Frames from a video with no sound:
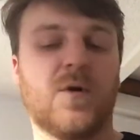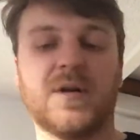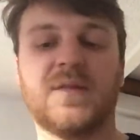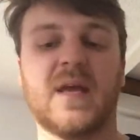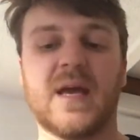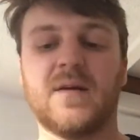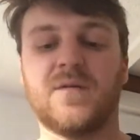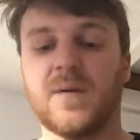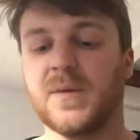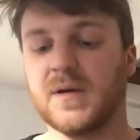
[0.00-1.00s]
wanted the end
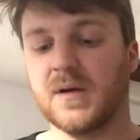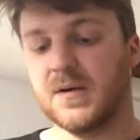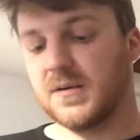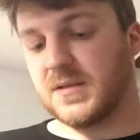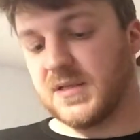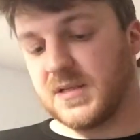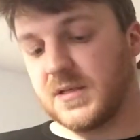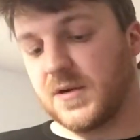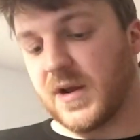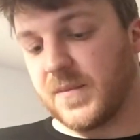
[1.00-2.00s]
of it because
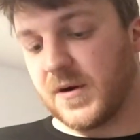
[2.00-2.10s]
Grant